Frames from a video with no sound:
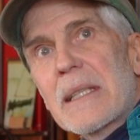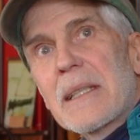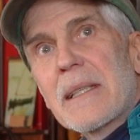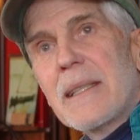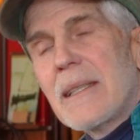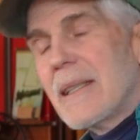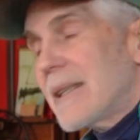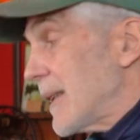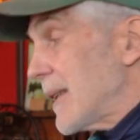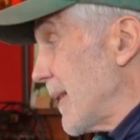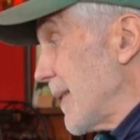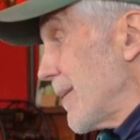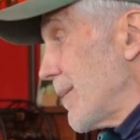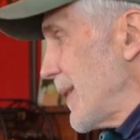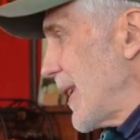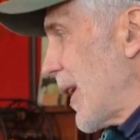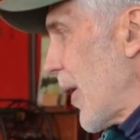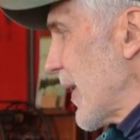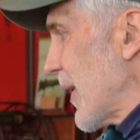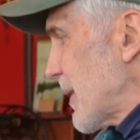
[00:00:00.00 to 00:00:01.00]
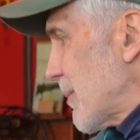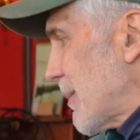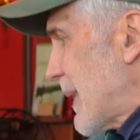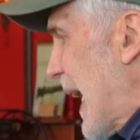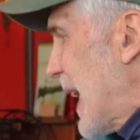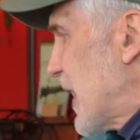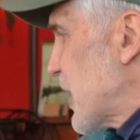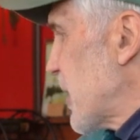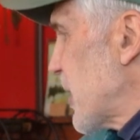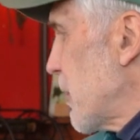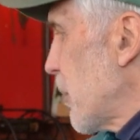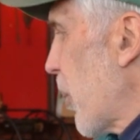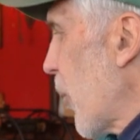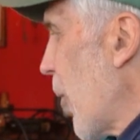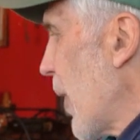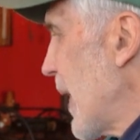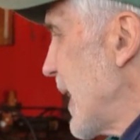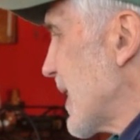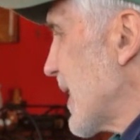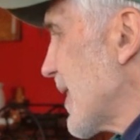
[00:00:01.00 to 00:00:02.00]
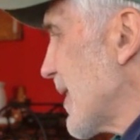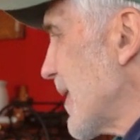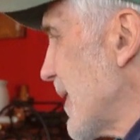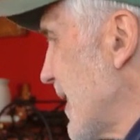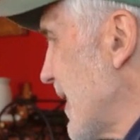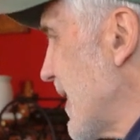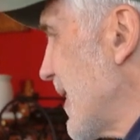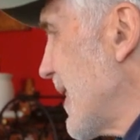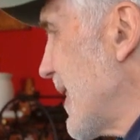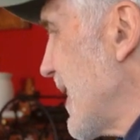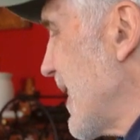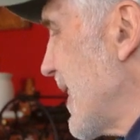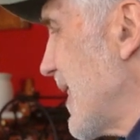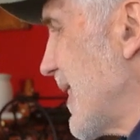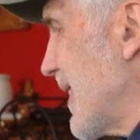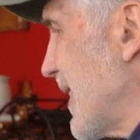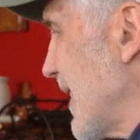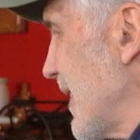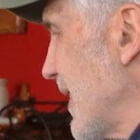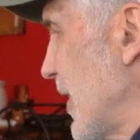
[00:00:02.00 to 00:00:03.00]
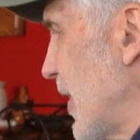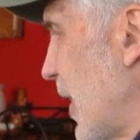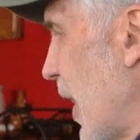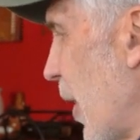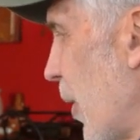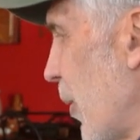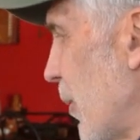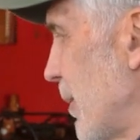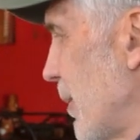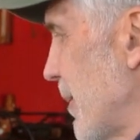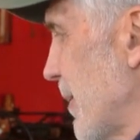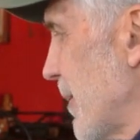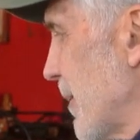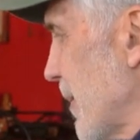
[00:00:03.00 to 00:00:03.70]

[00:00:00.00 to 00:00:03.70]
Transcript: And you know, the case in point, you know,